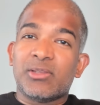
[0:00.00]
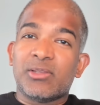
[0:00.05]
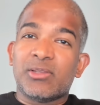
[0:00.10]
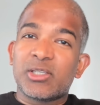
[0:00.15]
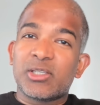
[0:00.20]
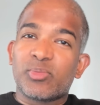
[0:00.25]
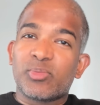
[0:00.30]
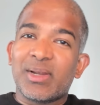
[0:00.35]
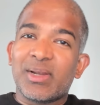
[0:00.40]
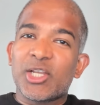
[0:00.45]

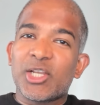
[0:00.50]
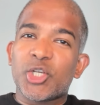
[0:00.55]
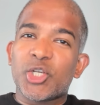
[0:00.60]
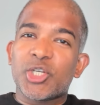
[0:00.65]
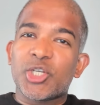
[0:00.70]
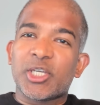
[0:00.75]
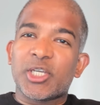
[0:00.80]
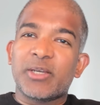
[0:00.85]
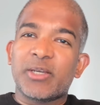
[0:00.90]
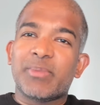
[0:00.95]
This
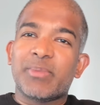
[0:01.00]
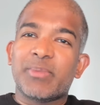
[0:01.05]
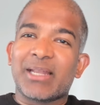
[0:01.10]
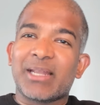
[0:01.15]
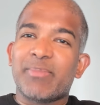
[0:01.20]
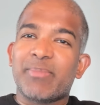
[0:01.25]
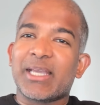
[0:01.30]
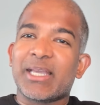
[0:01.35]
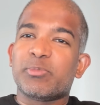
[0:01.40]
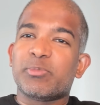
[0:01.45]
relationship
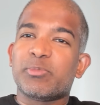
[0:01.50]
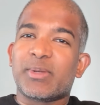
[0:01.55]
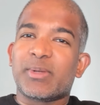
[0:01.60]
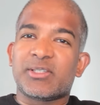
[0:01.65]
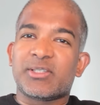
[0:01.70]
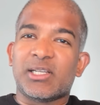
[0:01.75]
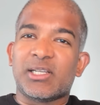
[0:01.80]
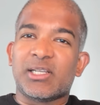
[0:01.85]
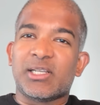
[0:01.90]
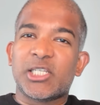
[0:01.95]
can be
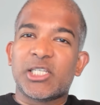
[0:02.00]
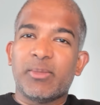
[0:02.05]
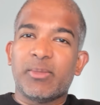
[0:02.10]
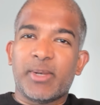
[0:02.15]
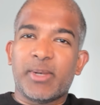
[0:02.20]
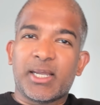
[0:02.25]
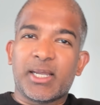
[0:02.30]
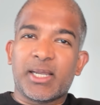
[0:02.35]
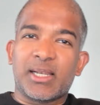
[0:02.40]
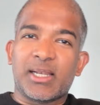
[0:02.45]
expressed
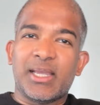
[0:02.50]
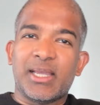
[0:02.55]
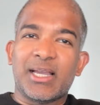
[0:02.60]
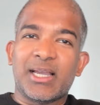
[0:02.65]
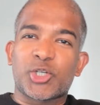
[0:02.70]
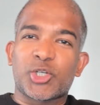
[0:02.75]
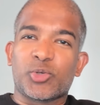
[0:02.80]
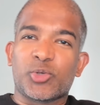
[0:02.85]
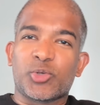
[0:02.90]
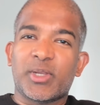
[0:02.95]
algebraically
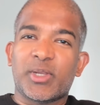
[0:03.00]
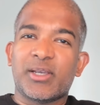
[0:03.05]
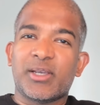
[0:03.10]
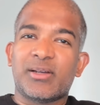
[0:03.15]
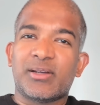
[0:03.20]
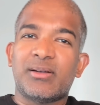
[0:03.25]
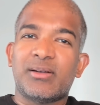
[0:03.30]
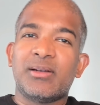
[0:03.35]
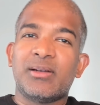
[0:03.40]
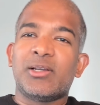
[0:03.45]
as shown
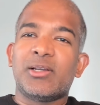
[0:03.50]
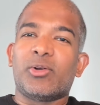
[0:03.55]
here.